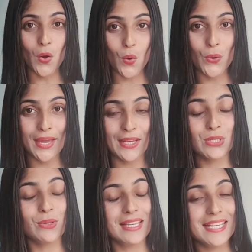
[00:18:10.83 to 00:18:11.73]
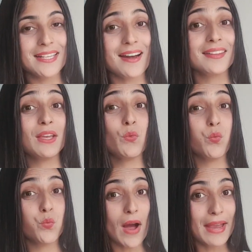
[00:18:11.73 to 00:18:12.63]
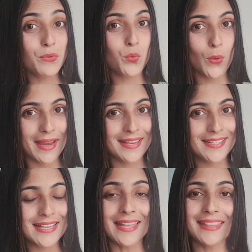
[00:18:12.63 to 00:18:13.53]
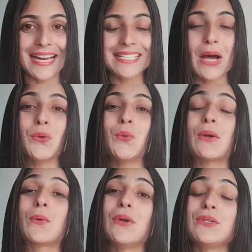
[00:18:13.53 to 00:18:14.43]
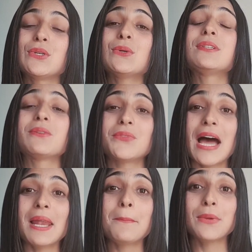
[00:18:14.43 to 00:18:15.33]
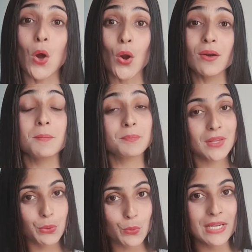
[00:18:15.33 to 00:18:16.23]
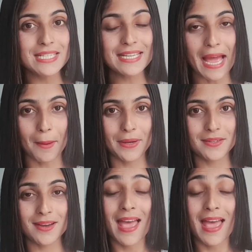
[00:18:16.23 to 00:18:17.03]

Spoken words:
Okay, so these are the 5 ways, and that's how you are going to develop your reading habit.